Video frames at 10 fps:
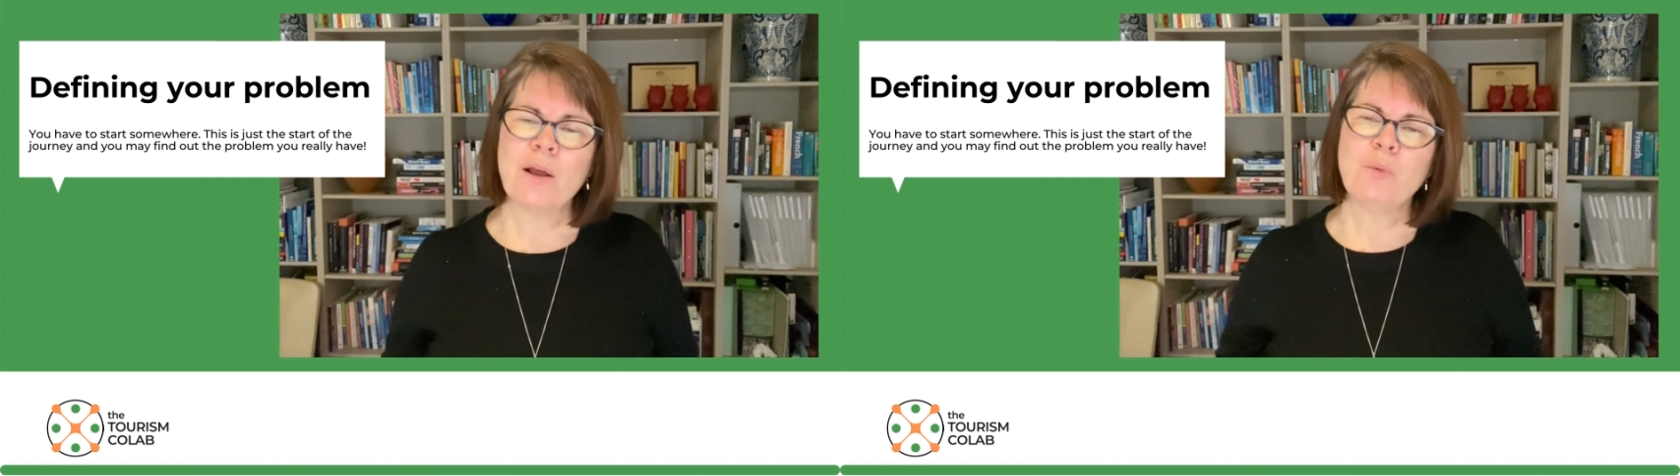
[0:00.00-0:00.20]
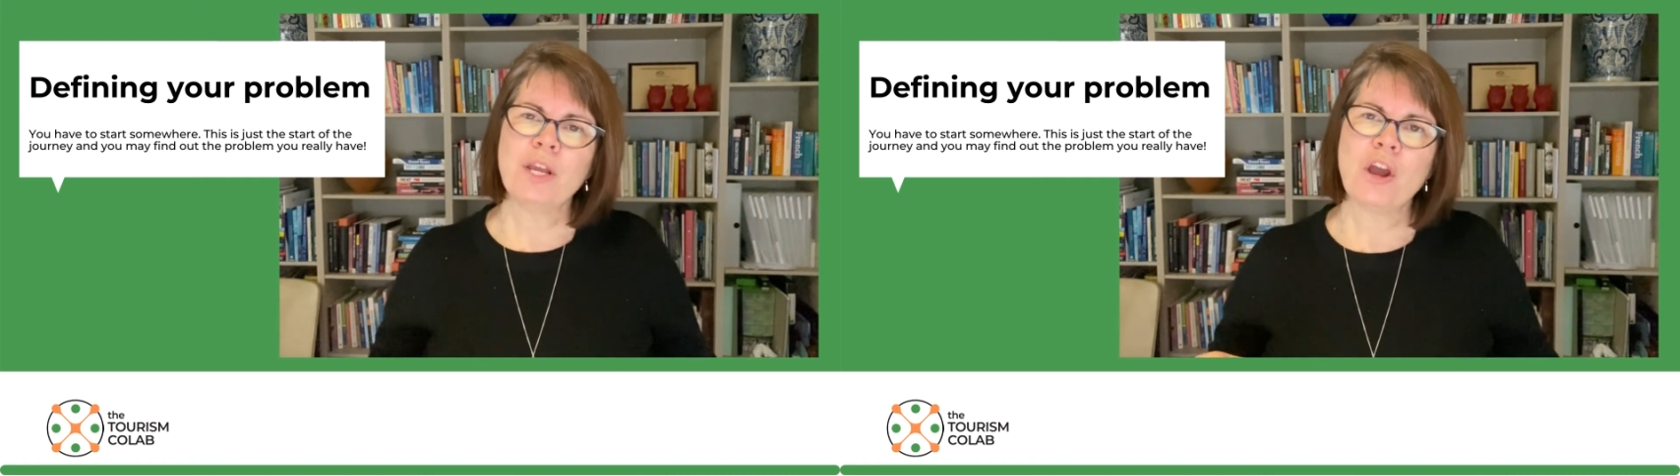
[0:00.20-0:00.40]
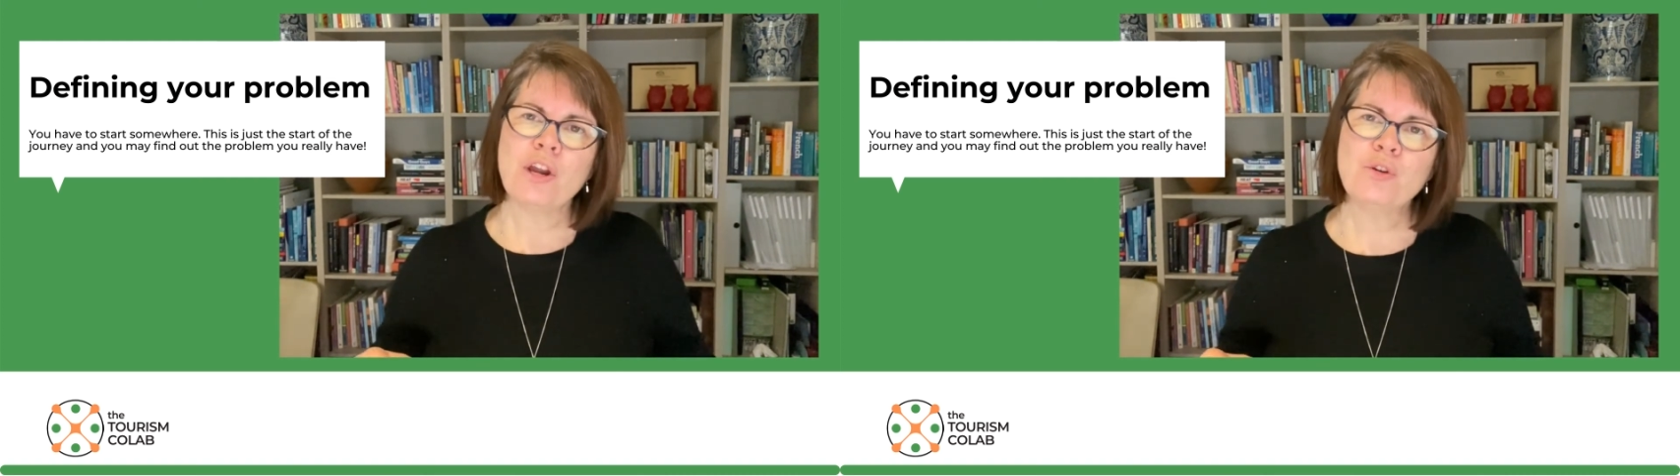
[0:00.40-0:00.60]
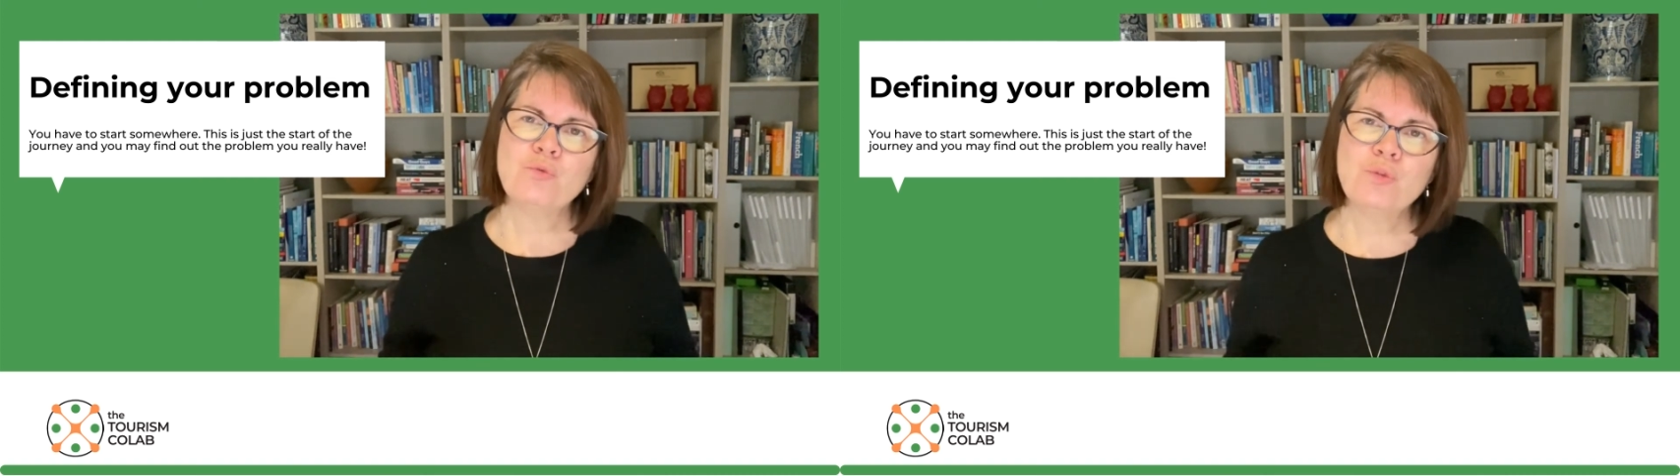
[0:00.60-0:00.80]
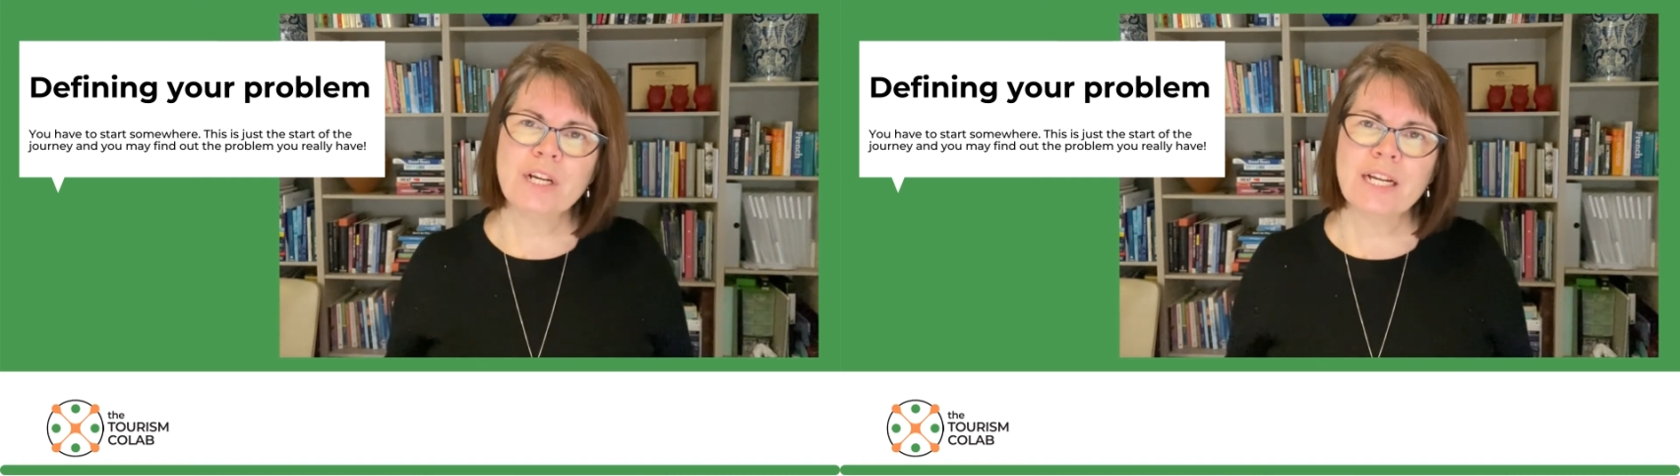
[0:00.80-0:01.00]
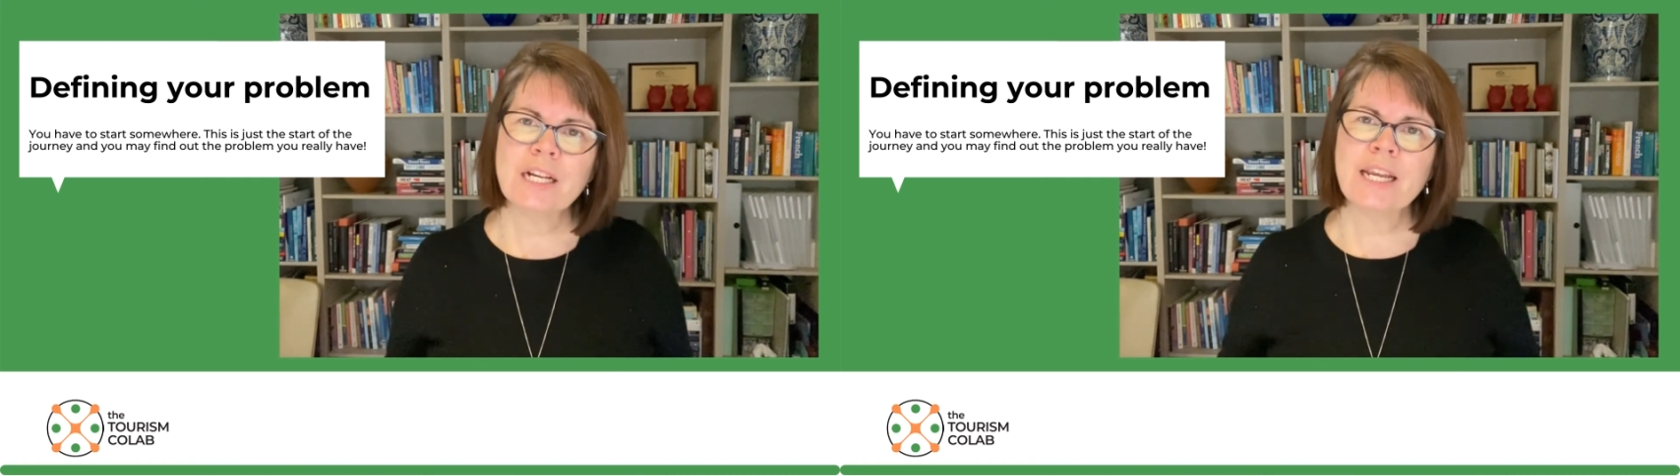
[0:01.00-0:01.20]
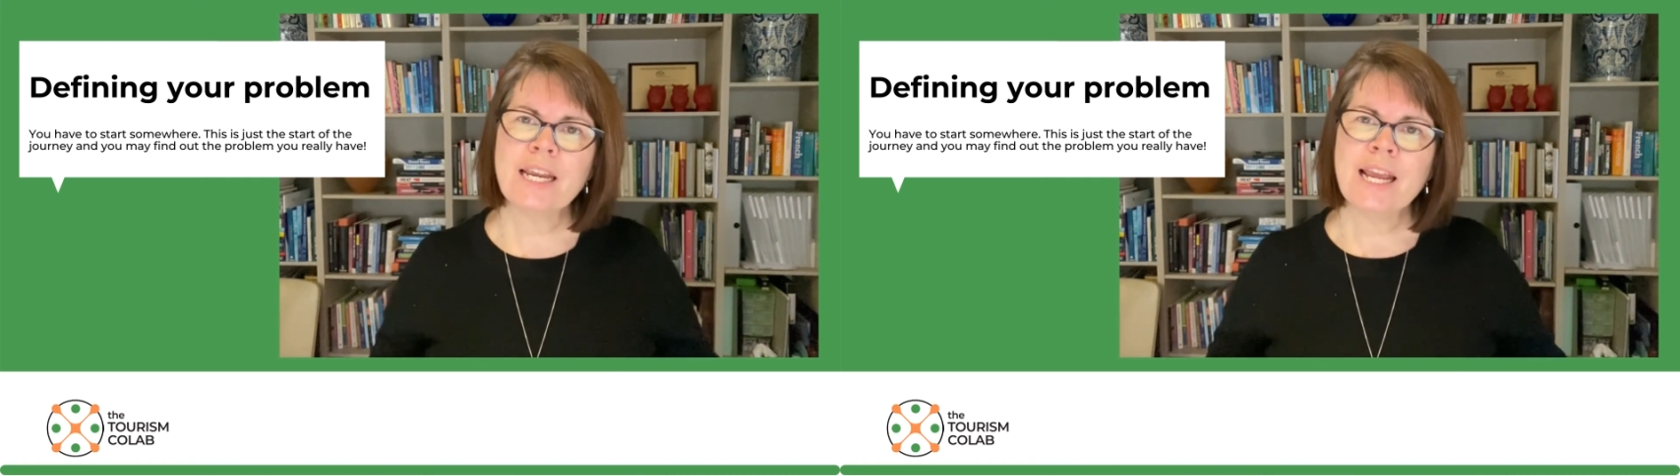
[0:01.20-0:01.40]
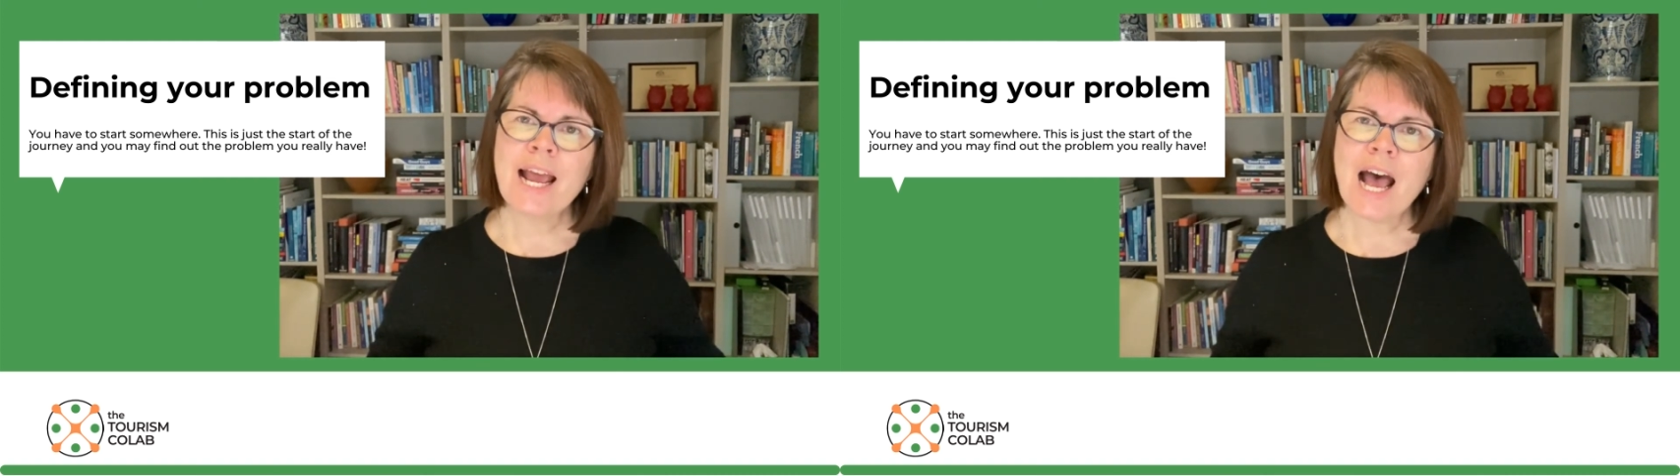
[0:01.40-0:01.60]
and we're going to
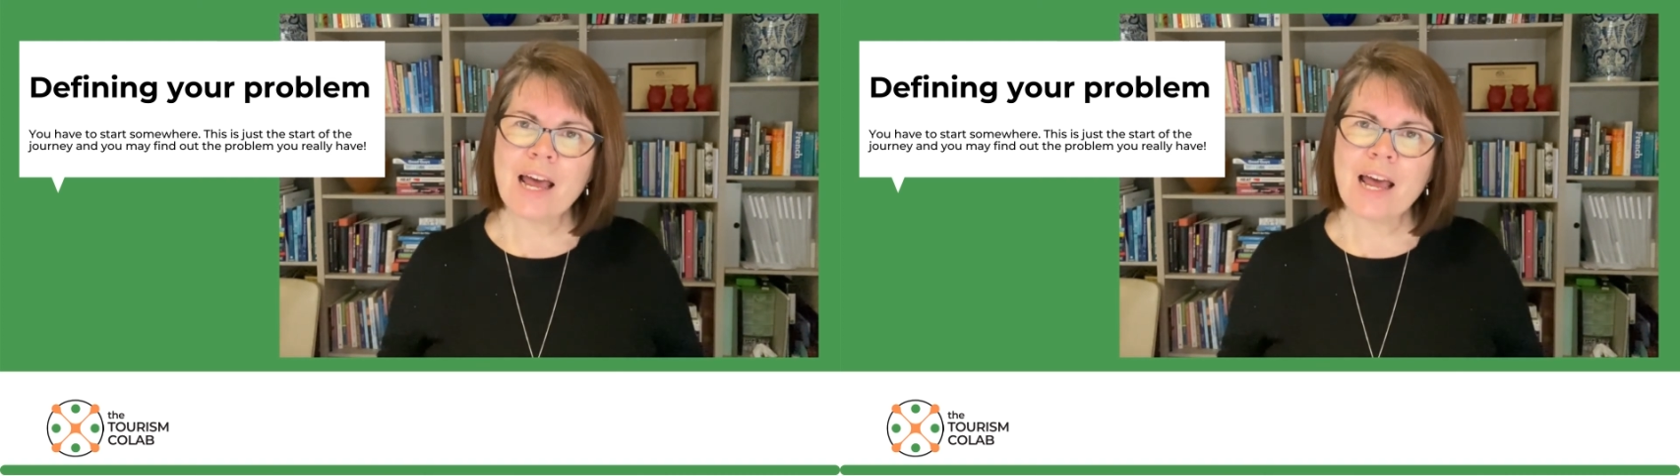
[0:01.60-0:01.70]
really